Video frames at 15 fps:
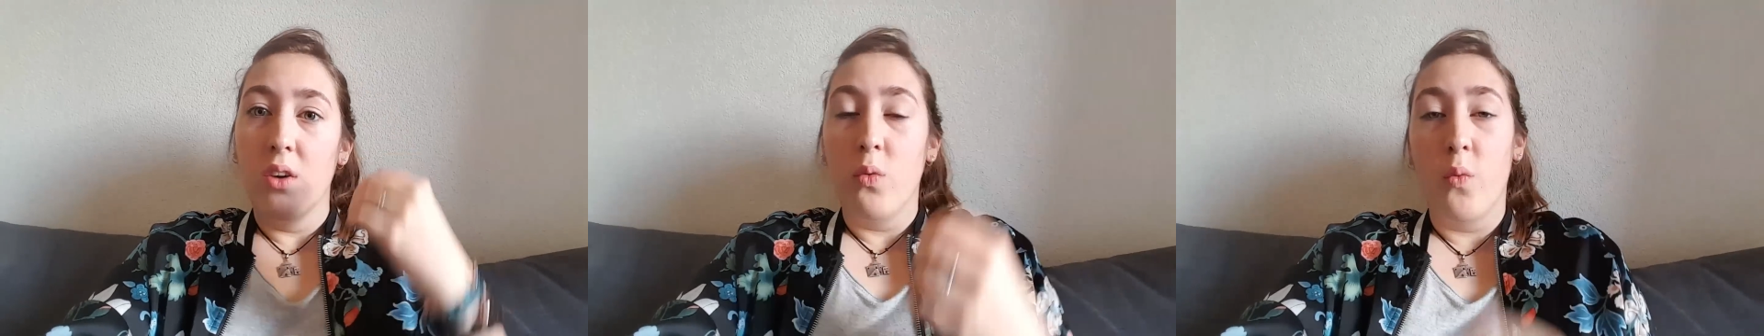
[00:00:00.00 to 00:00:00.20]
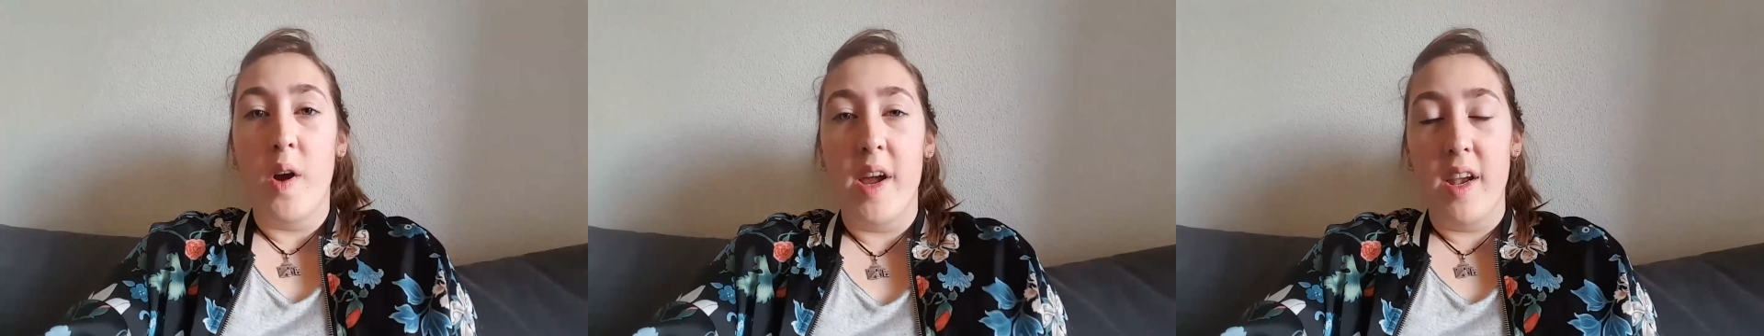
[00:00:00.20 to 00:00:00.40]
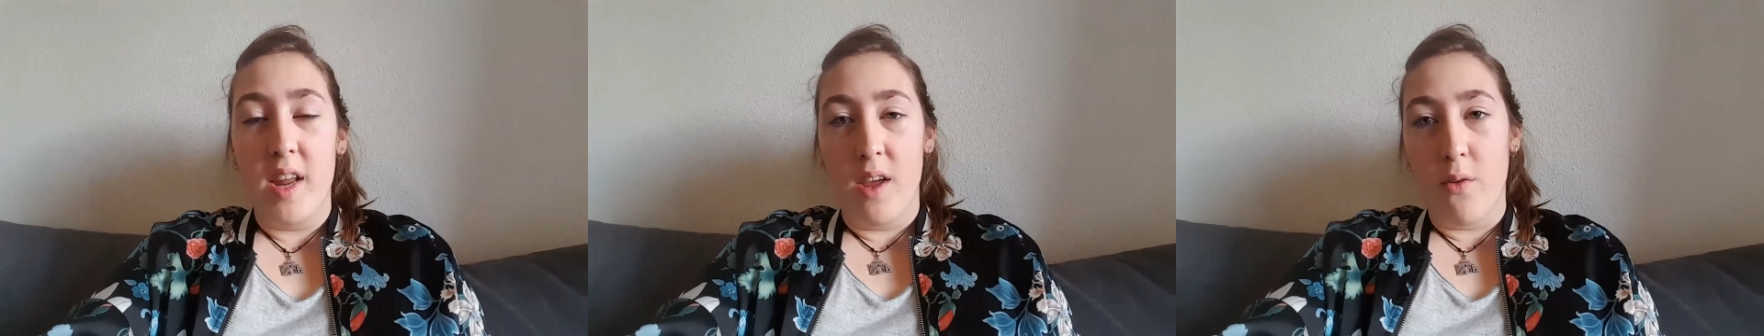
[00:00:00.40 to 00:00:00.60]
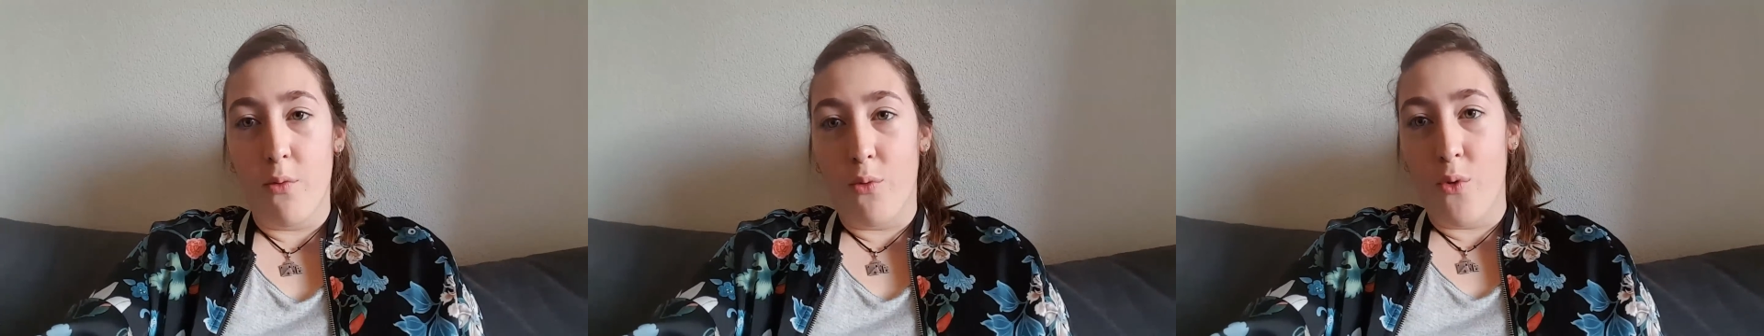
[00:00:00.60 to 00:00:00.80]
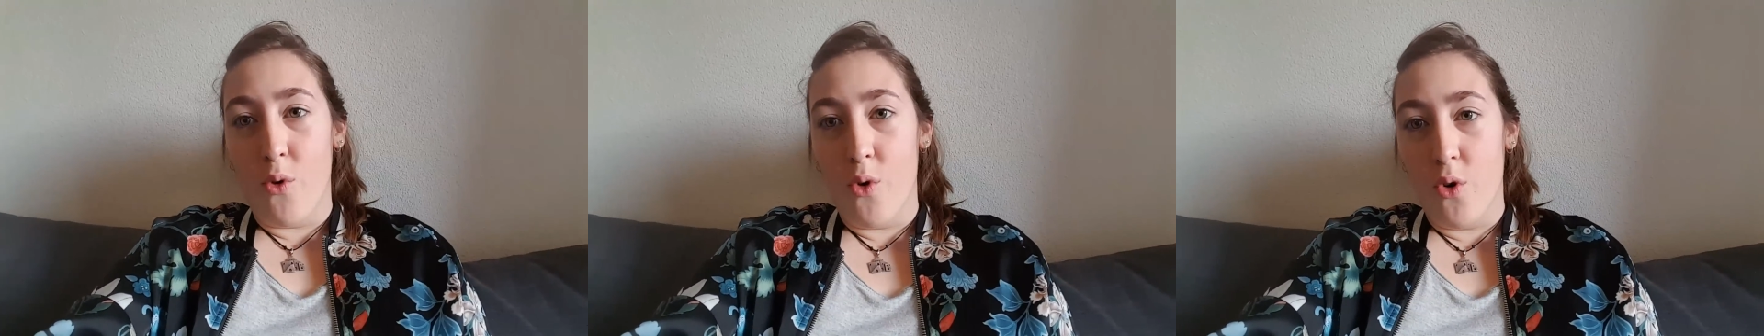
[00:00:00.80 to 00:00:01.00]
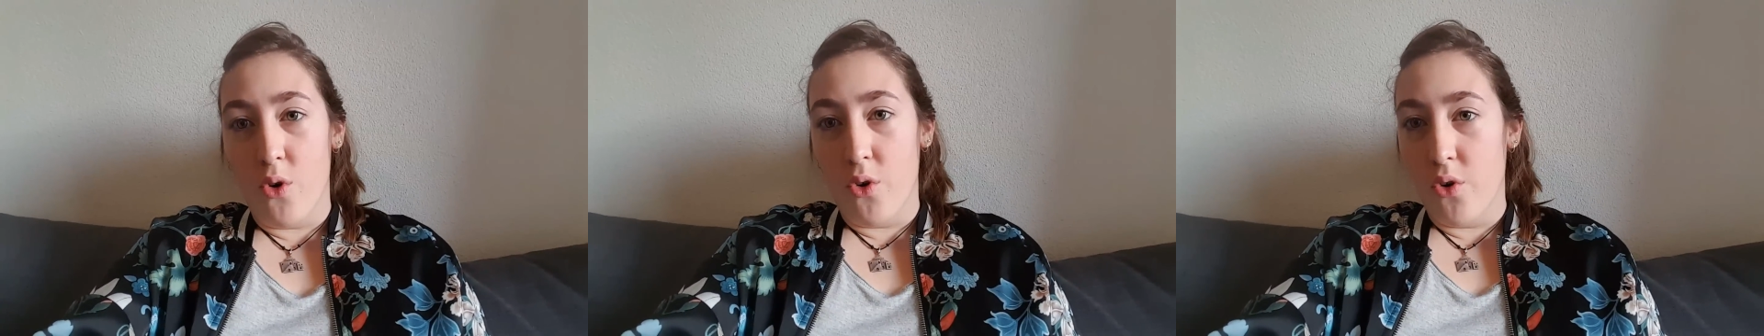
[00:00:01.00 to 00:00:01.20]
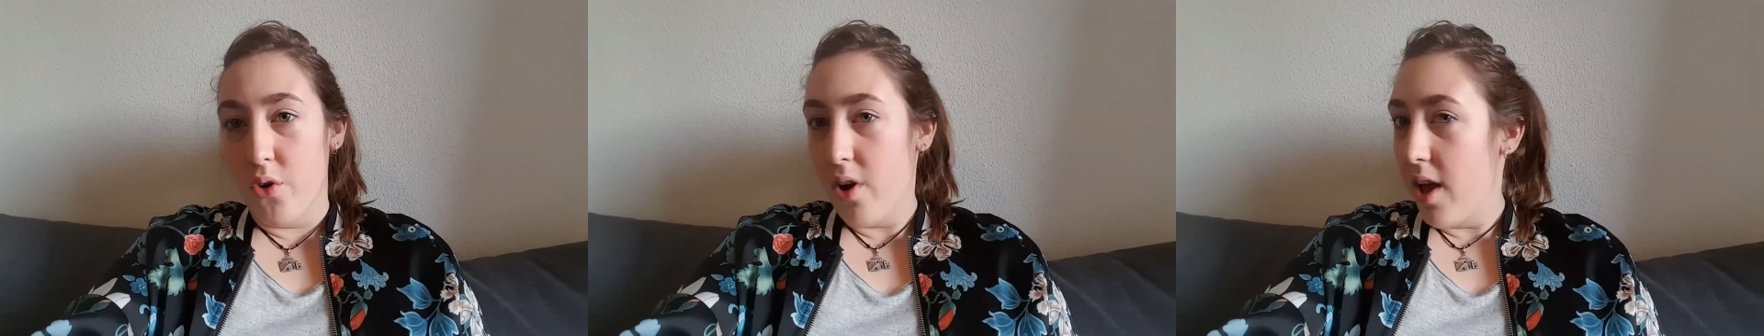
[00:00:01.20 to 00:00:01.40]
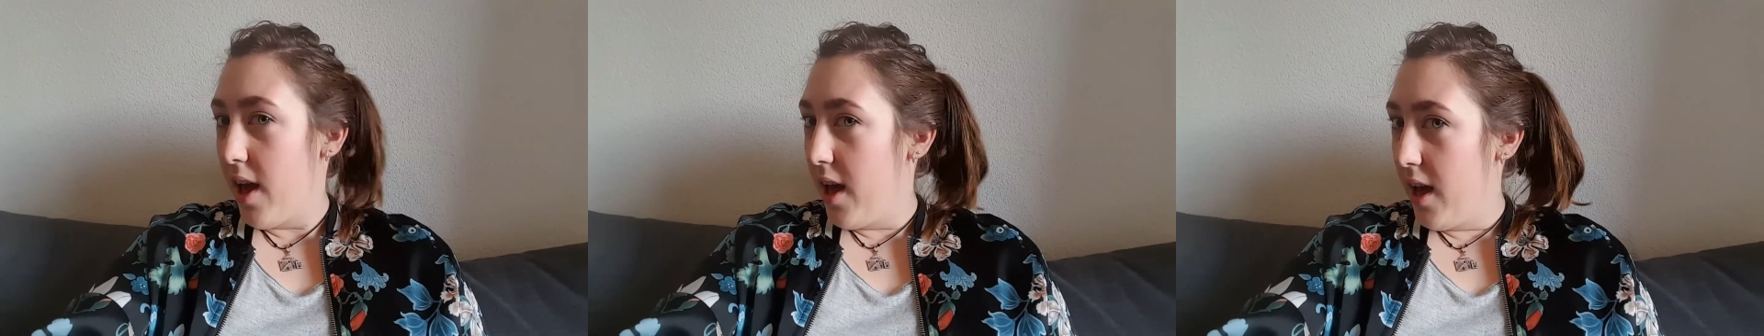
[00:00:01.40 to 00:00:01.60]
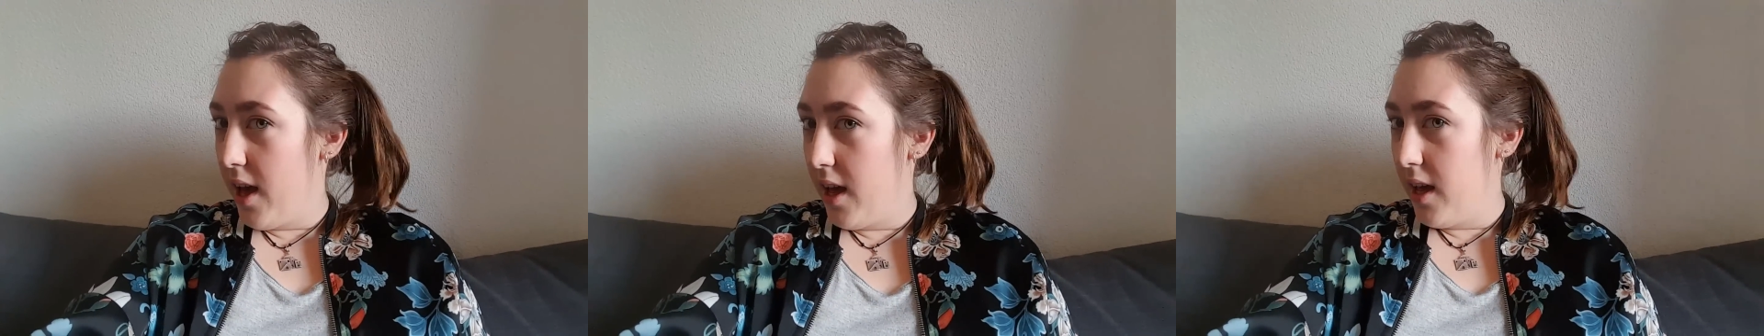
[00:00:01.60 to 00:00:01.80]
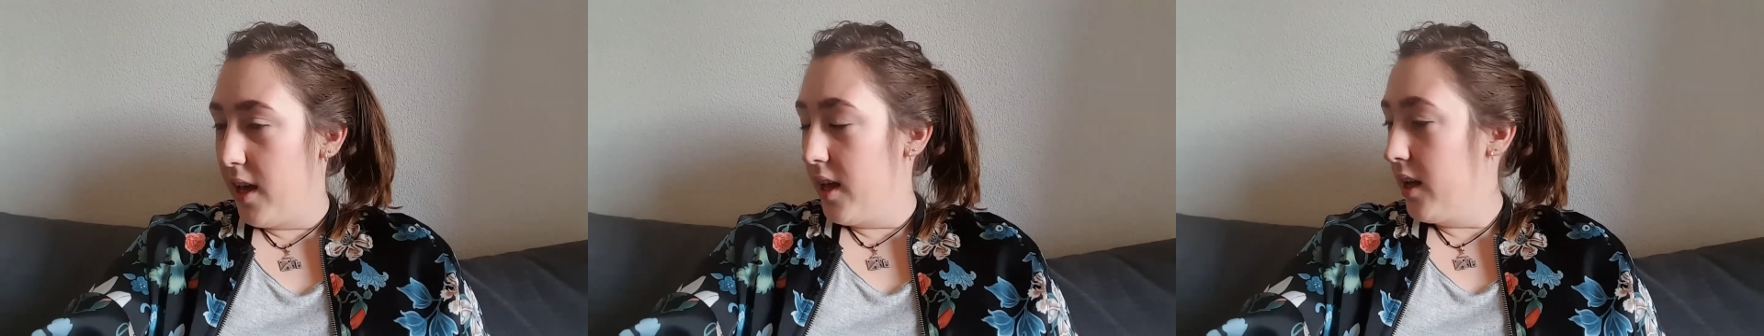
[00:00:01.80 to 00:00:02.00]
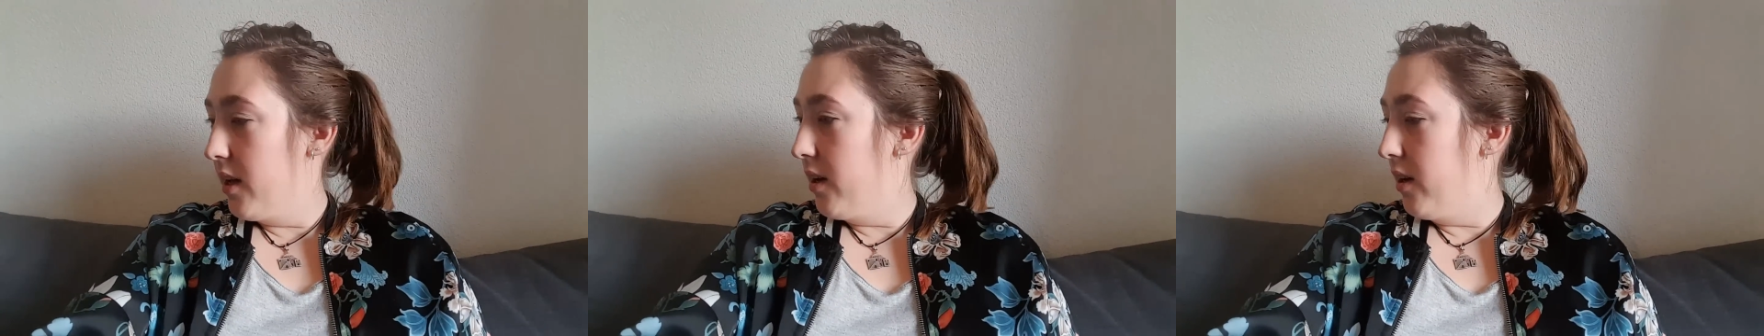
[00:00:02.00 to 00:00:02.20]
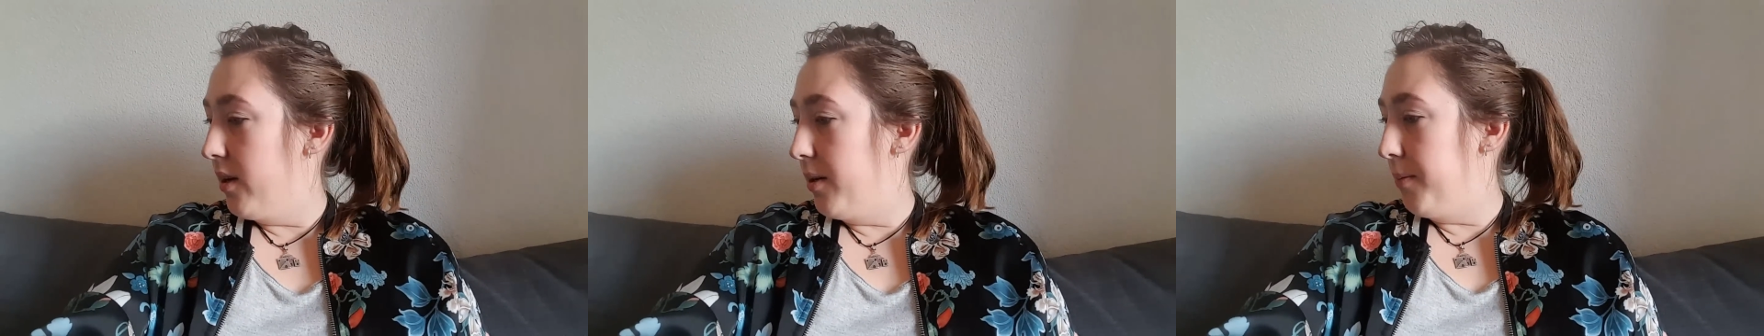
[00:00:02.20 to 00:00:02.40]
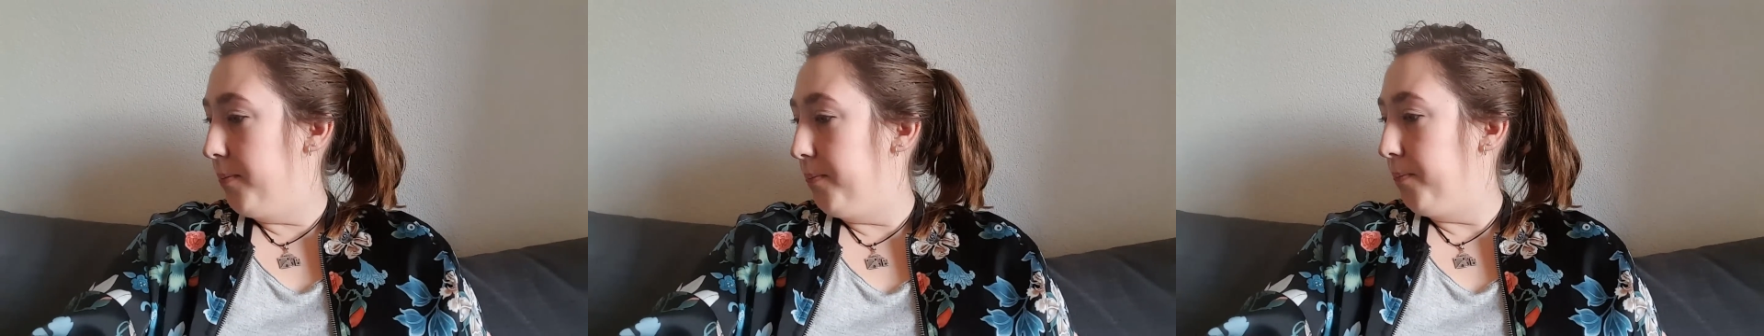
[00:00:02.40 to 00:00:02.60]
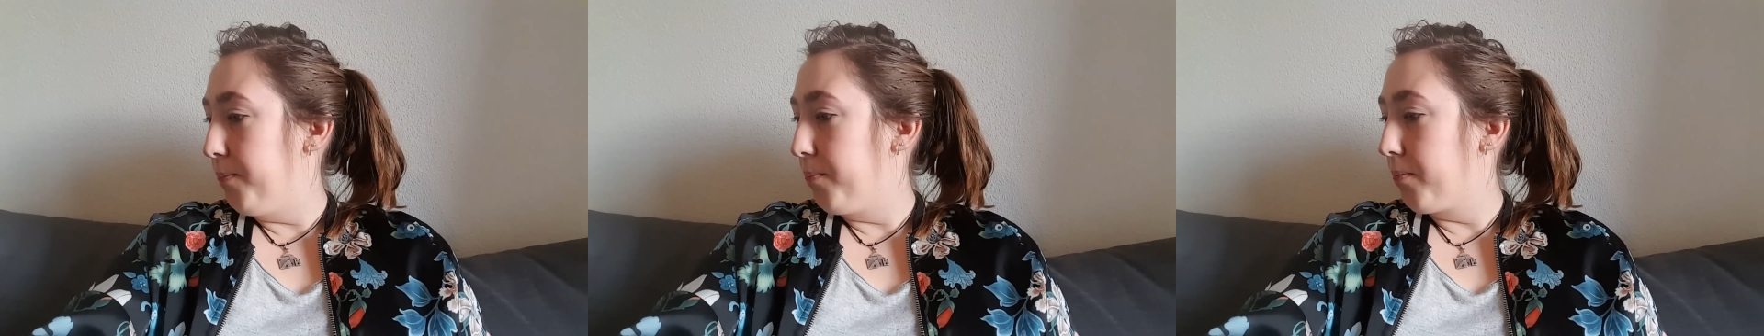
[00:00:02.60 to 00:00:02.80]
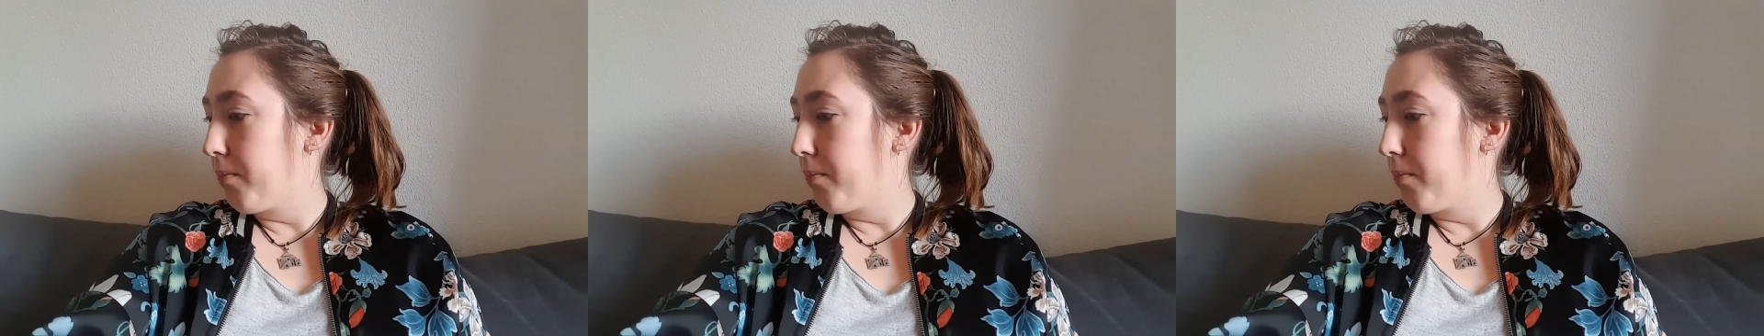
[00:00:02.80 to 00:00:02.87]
waiting for a um,